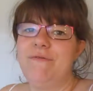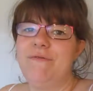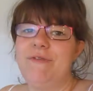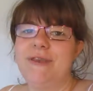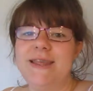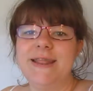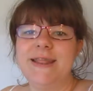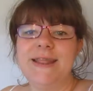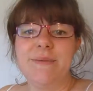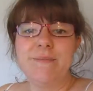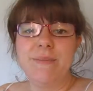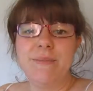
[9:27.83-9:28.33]
If you
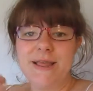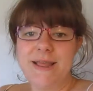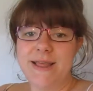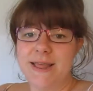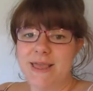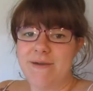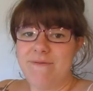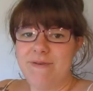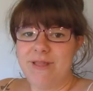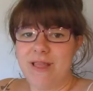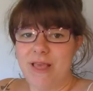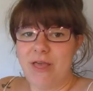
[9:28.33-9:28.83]
did, then please
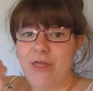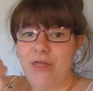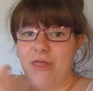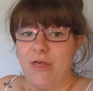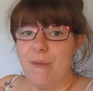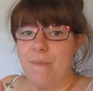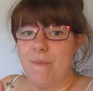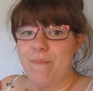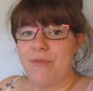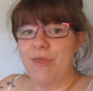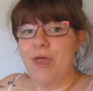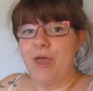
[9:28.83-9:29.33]
give it a
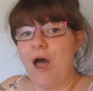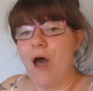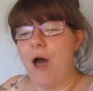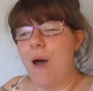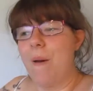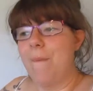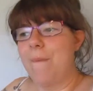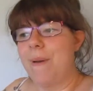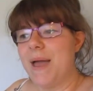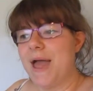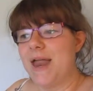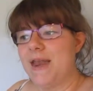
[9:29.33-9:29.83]
thumbs
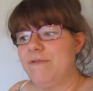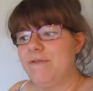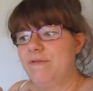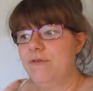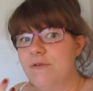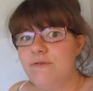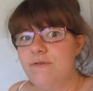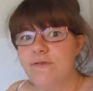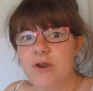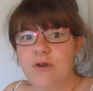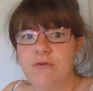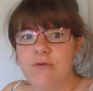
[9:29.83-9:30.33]
up. And if
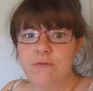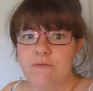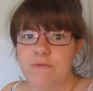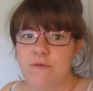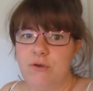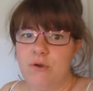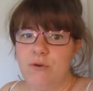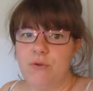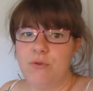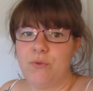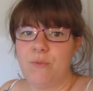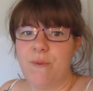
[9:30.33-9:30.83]
you've done a
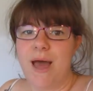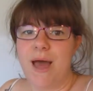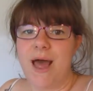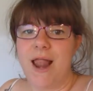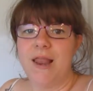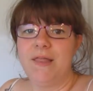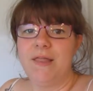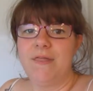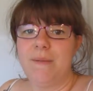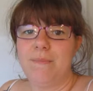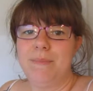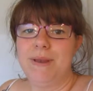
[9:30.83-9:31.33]
review as
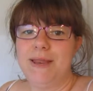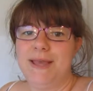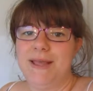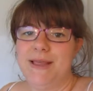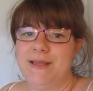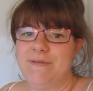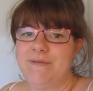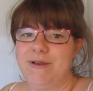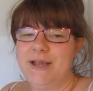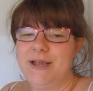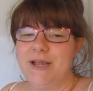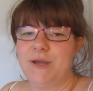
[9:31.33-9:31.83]
well, then
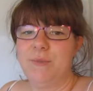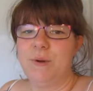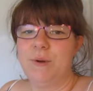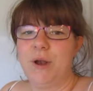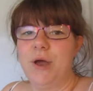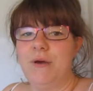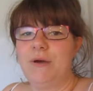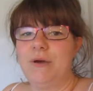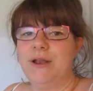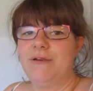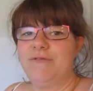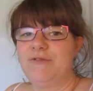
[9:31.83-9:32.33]
please, it'll be linked
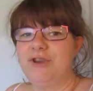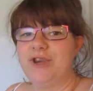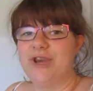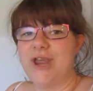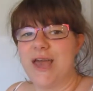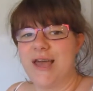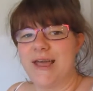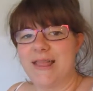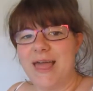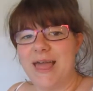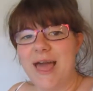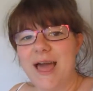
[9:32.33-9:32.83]
below. I'd love to
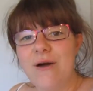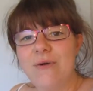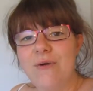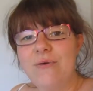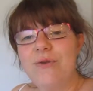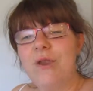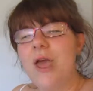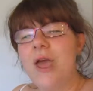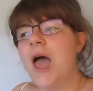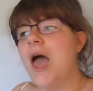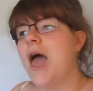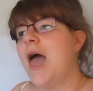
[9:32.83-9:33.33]
check that
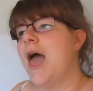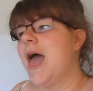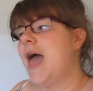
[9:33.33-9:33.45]
out.